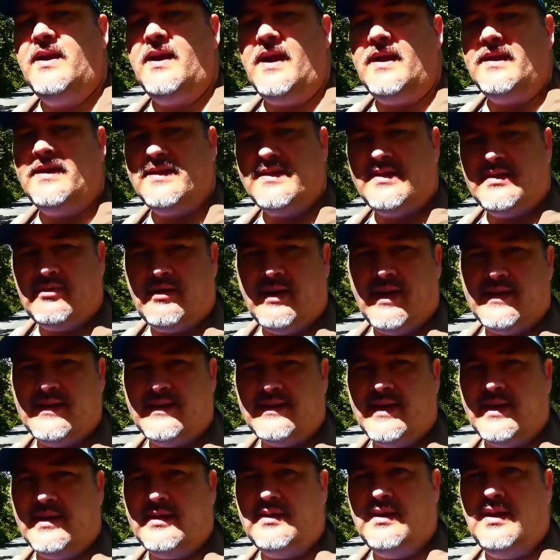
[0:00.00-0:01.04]
And this
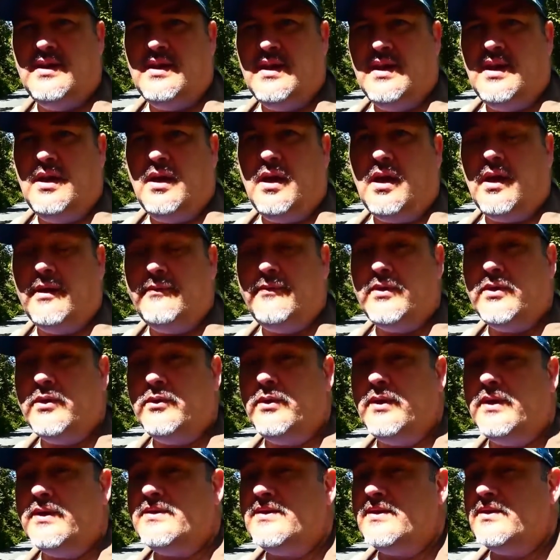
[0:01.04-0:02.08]
transect, I've been
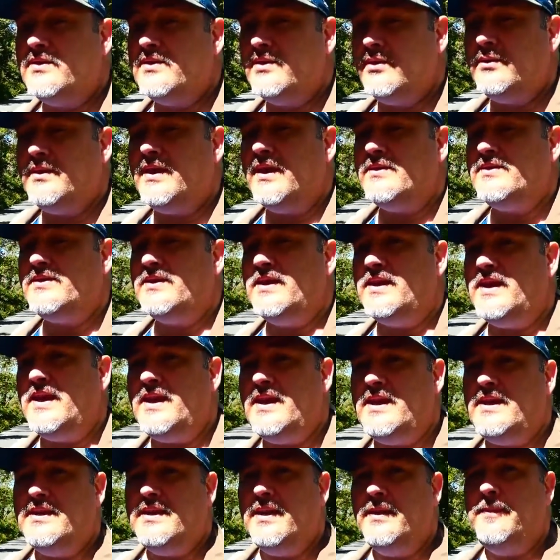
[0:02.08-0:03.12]
doing it since
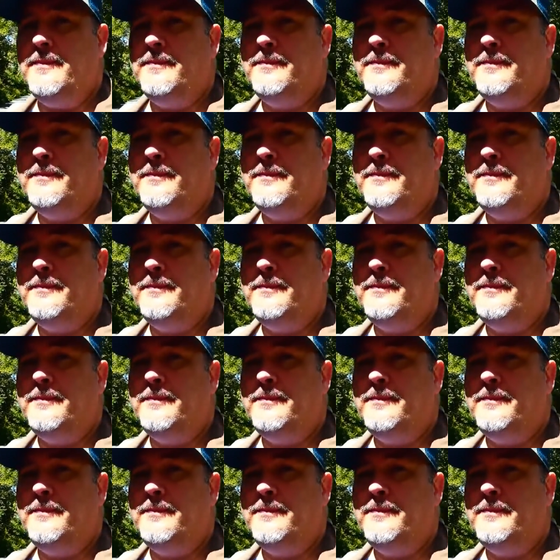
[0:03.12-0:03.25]
2008,